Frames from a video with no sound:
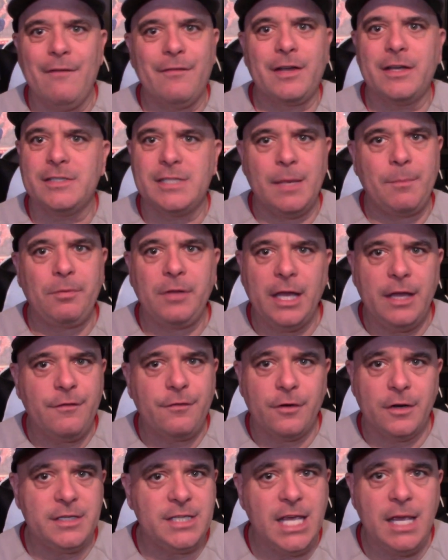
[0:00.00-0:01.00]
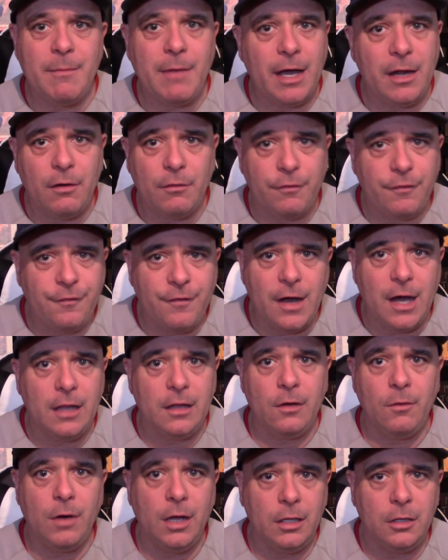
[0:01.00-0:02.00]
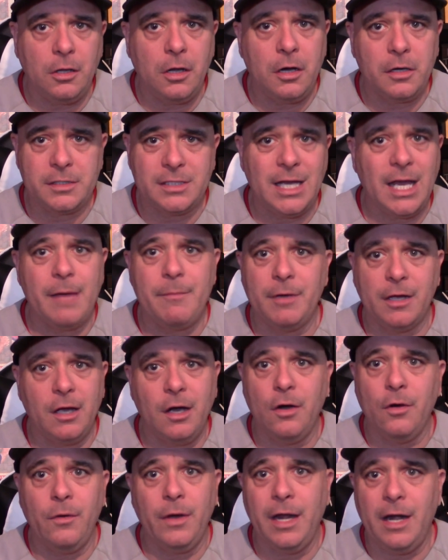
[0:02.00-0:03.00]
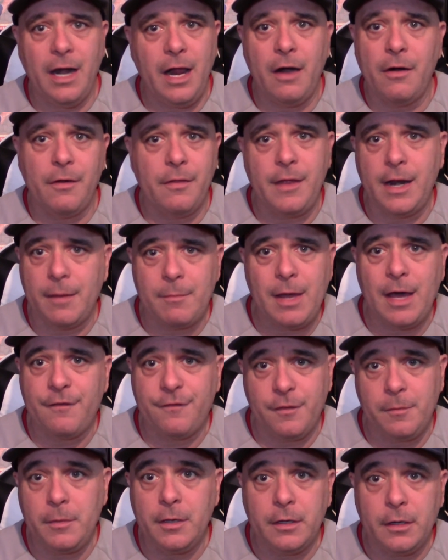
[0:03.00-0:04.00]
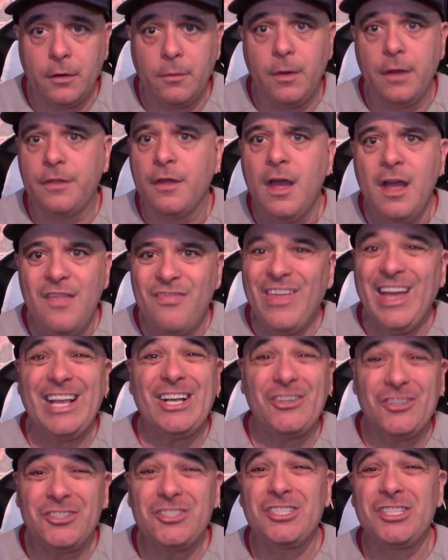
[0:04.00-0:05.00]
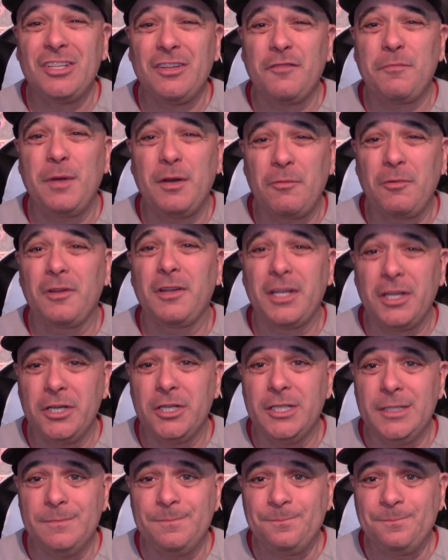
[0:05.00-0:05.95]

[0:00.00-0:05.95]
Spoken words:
Because they played for a team I don't follow a long time ago in an era that I'm not familiar with. They could still have been really good.